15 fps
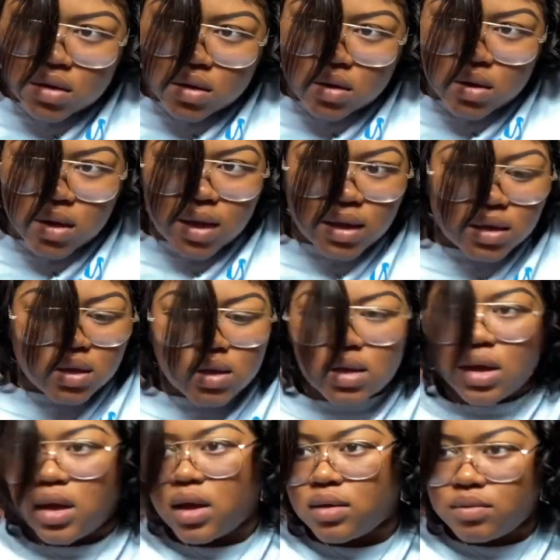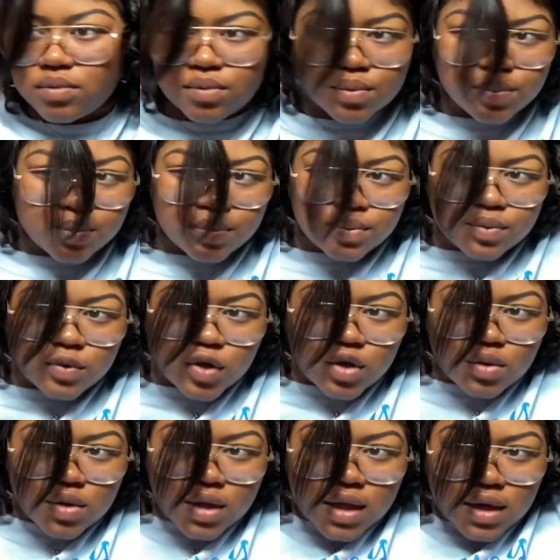That did not. We're
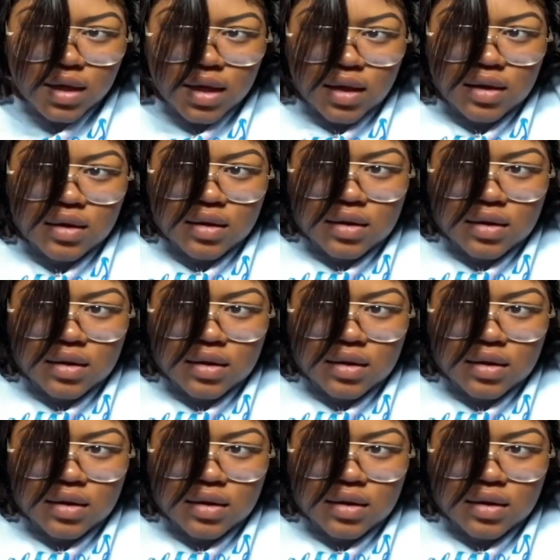doing that again.